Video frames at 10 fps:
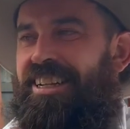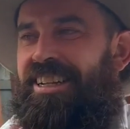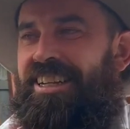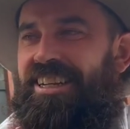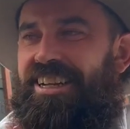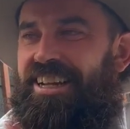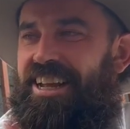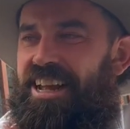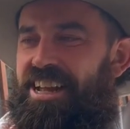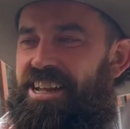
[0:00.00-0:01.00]

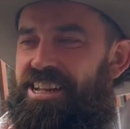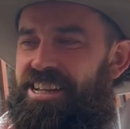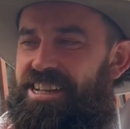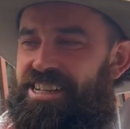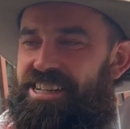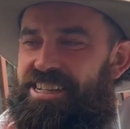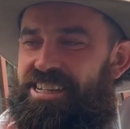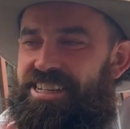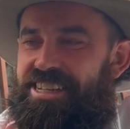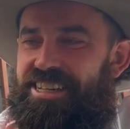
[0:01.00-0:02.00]

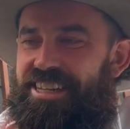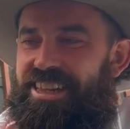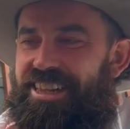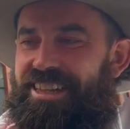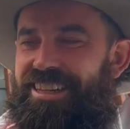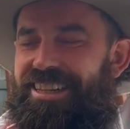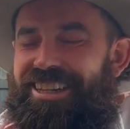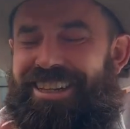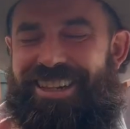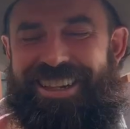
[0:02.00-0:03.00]

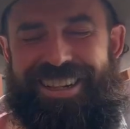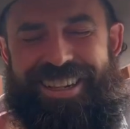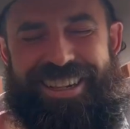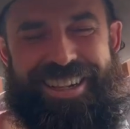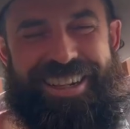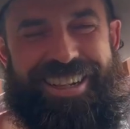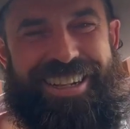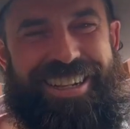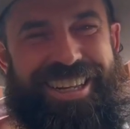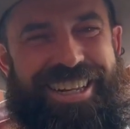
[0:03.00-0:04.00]

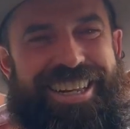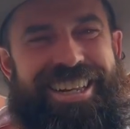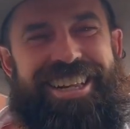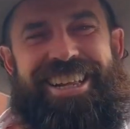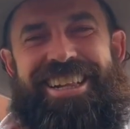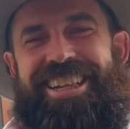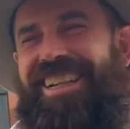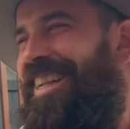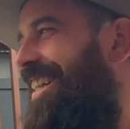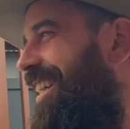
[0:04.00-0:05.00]

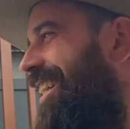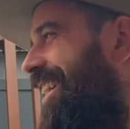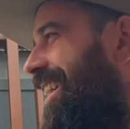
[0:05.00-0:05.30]
(silent)